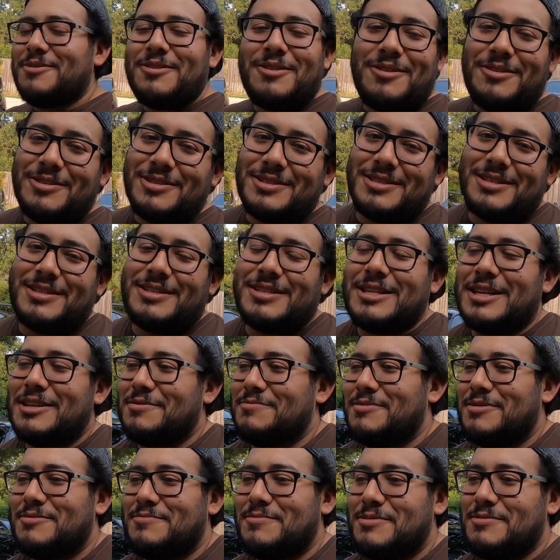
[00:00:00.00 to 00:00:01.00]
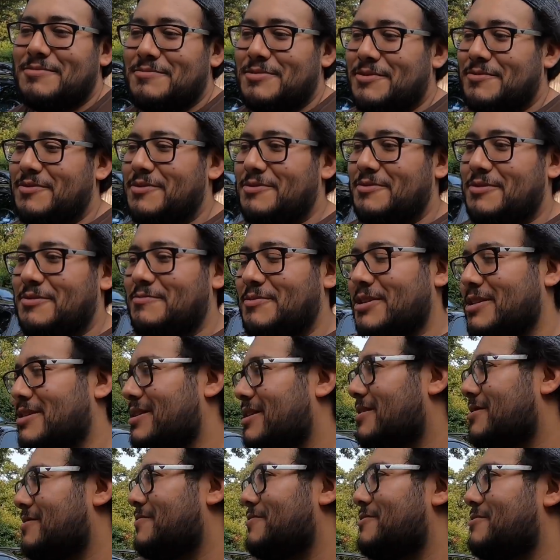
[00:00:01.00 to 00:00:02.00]
know how long it's gonna take, man. Maybe it might
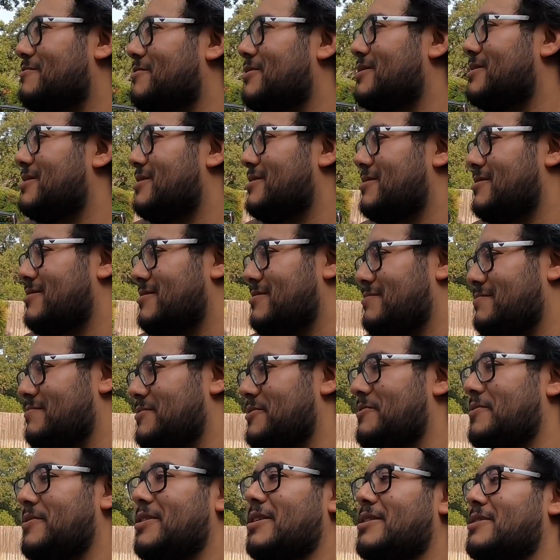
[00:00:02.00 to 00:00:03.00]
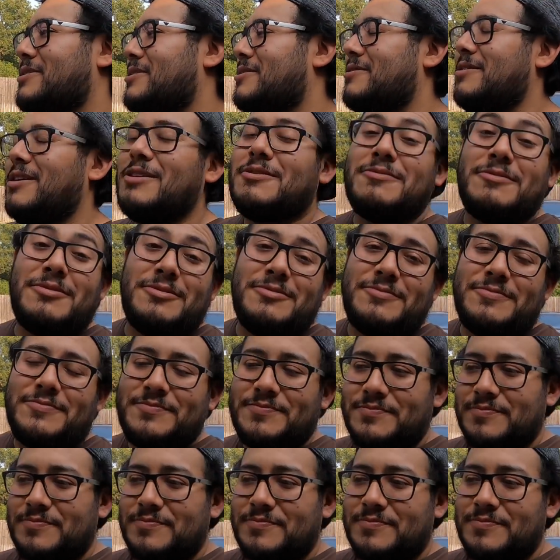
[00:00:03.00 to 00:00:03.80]
take a few months, or maybe next year, I don't know.